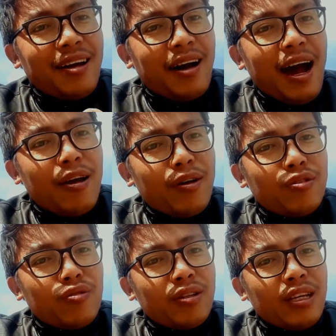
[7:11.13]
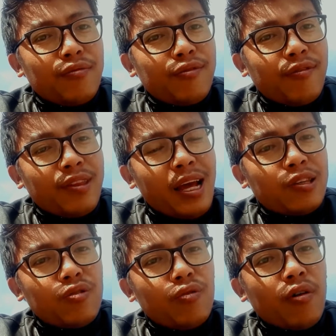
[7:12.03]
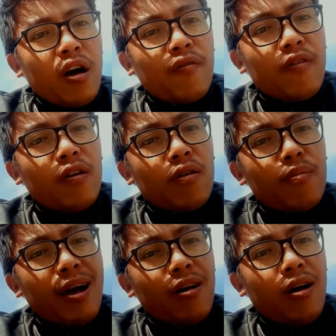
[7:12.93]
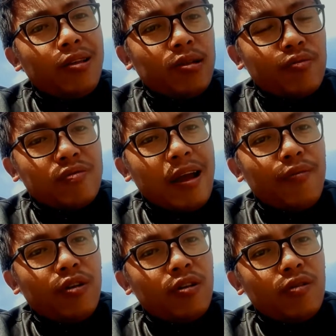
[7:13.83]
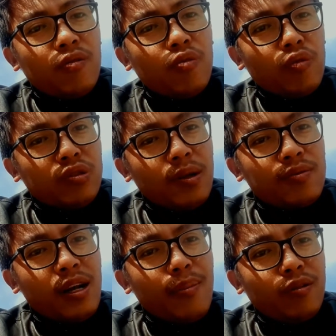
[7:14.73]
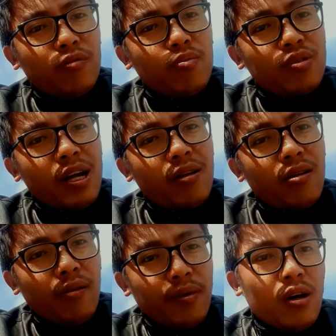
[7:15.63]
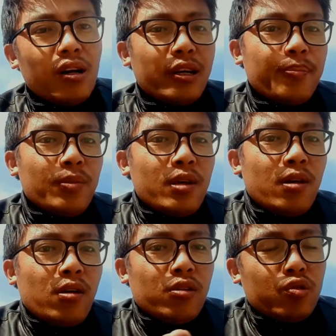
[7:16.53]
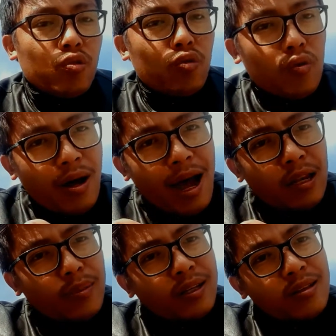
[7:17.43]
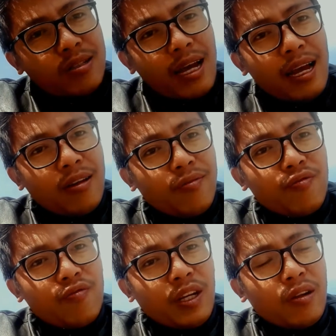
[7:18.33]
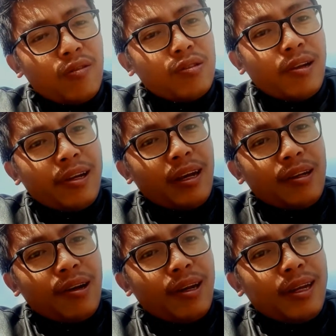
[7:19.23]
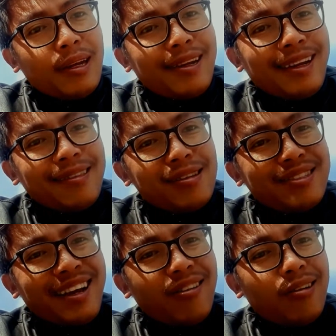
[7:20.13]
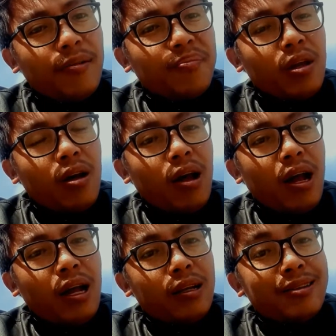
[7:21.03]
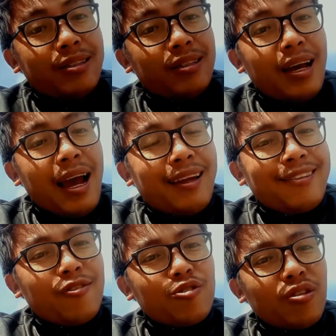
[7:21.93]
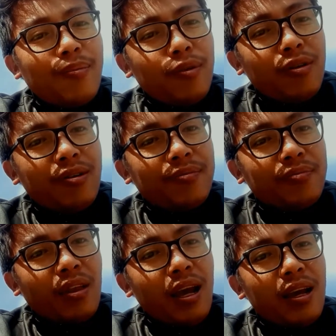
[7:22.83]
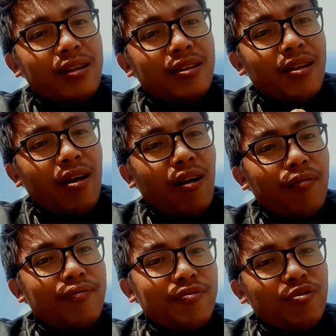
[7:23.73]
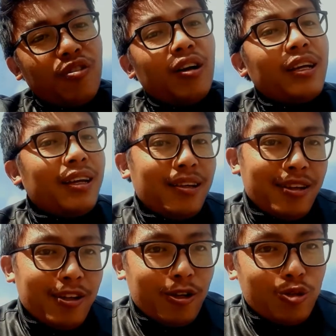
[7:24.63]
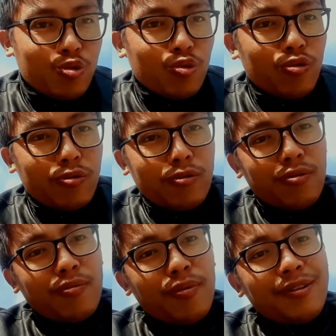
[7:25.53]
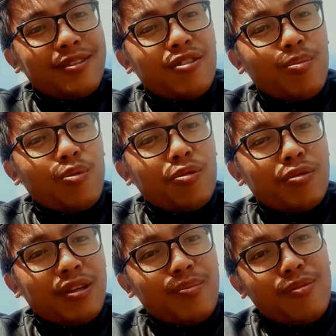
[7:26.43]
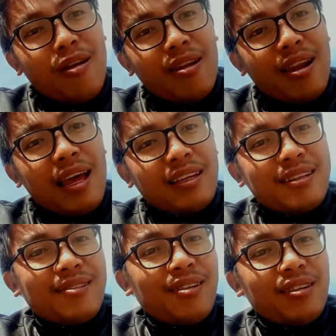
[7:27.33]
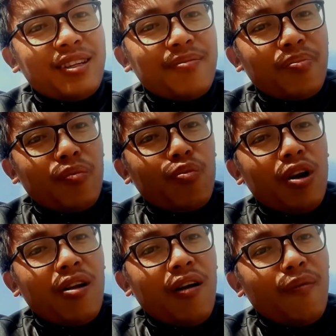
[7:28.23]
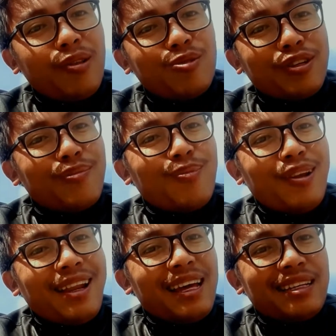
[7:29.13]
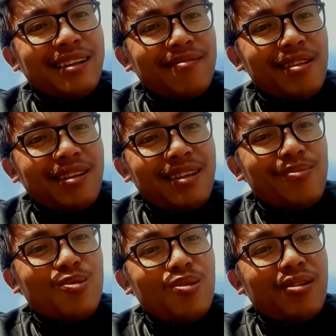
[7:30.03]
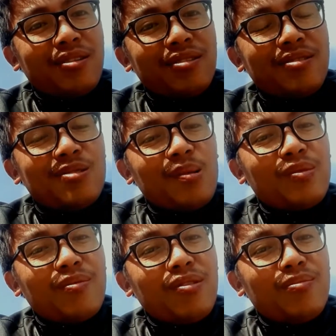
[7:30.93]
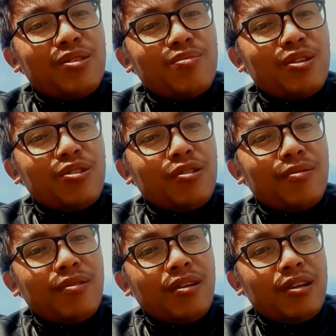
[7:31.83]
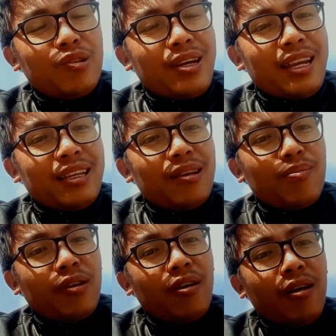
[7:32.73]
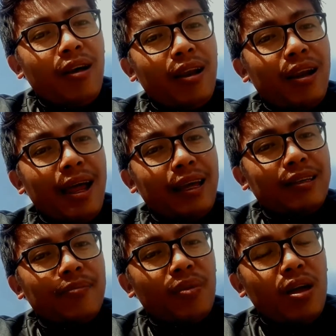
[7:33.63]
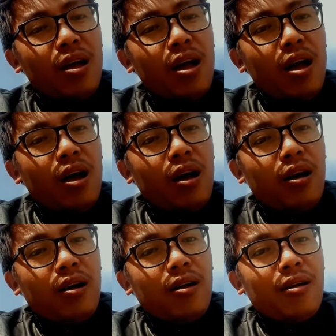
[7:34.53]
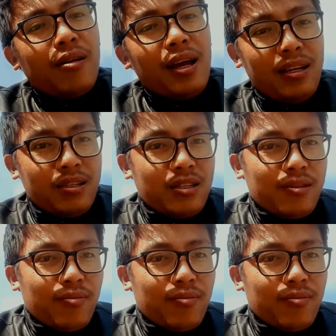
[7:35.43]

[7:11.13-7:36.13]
I want to give thank you for my all subscriber who subscribe my YouTube channel. Okay, so I'll make this kind of technology related content in this channel, and I need your support and love. Okay, so for the support give me a like. Okay, for love also give me a like. If you learn something from this video, as you can give me a like. And